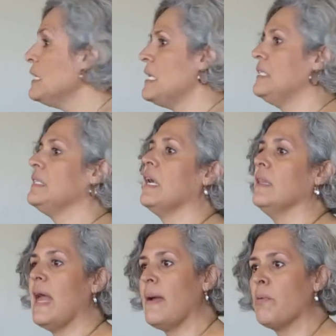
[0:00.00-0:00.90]
really need to
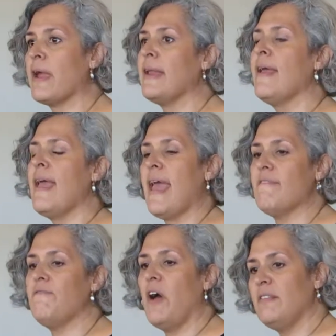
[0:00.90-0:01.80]
collaborate
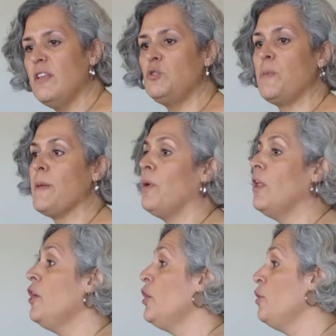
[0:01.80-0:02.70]
and find those
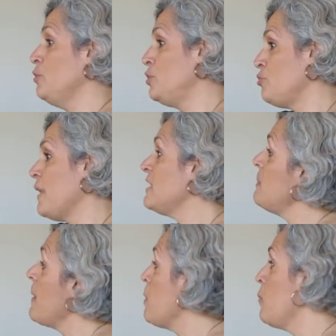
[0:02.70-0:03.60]
people whose
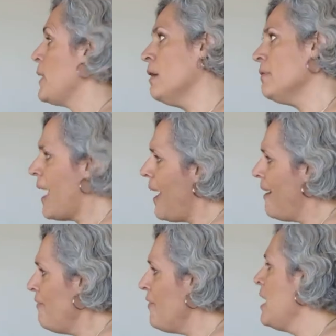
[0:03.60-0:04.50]
strengths maybe we don't
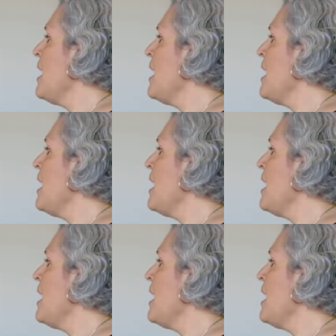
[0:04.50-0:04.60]
have